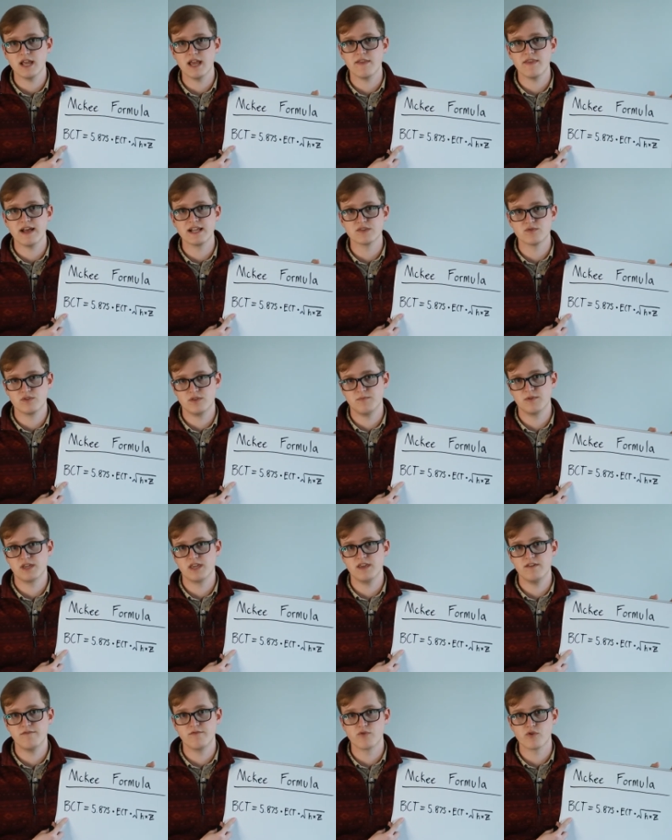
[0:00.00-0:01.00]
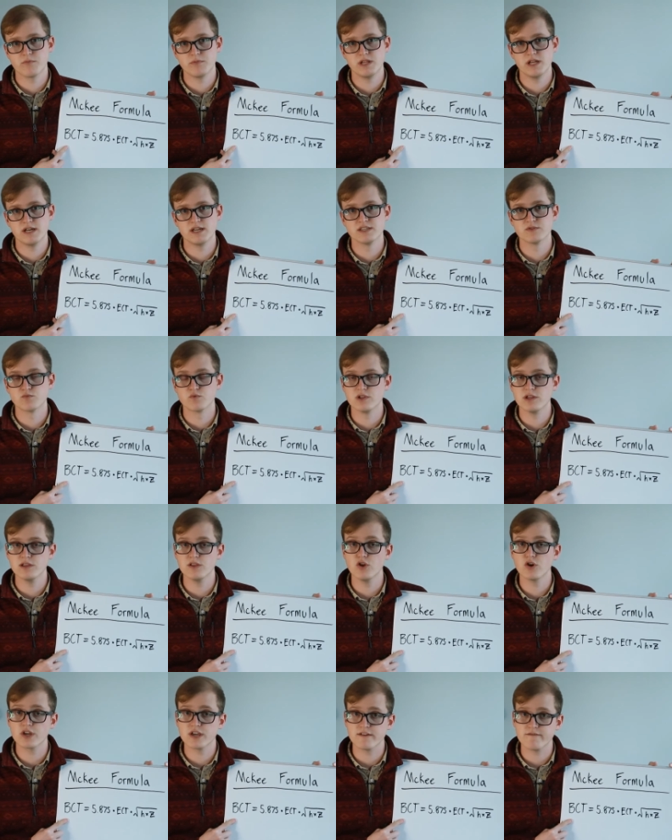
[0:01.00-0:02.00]
and that's what the McKee formula is really
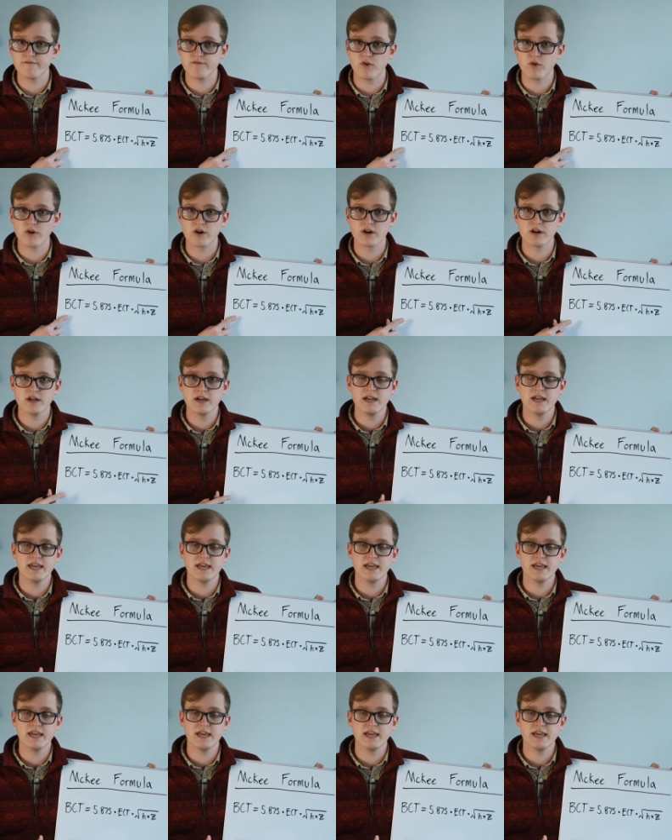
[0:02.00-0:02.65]
looking for,